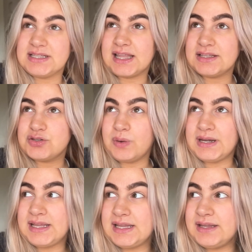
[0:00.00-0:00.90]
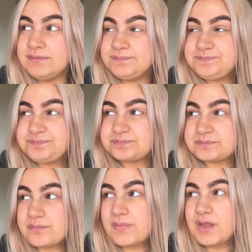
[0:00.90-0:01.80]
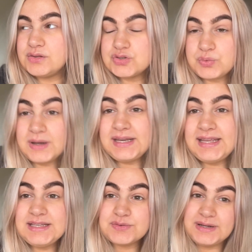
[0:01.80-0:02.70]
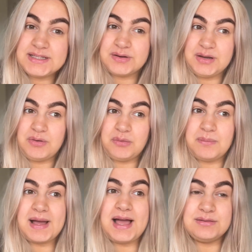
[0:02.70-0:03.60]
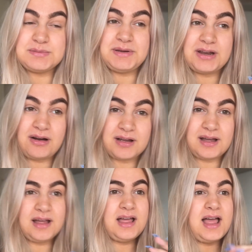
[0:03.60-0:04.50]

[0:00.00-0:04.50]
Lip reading: in like 2020, 2021 when my hair was a bit darker.